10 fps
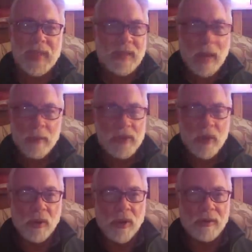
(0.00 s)
that was no
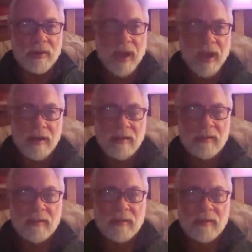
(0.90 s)
longer there.
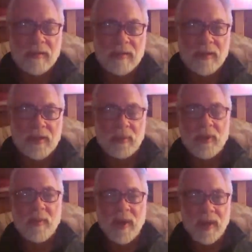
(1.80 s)

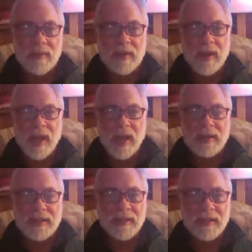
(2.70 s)
So in the middle of the
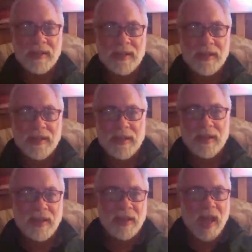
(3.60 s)
night,
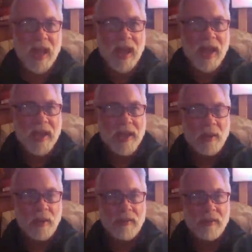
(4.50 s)
I
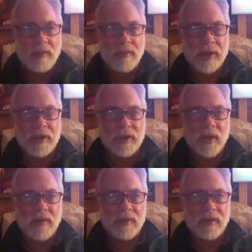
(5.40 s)
would reach
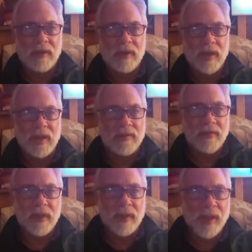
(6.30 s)
over and
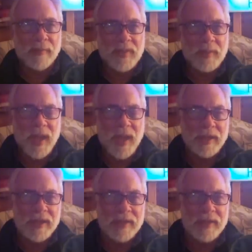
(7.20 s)
feel an empty bed.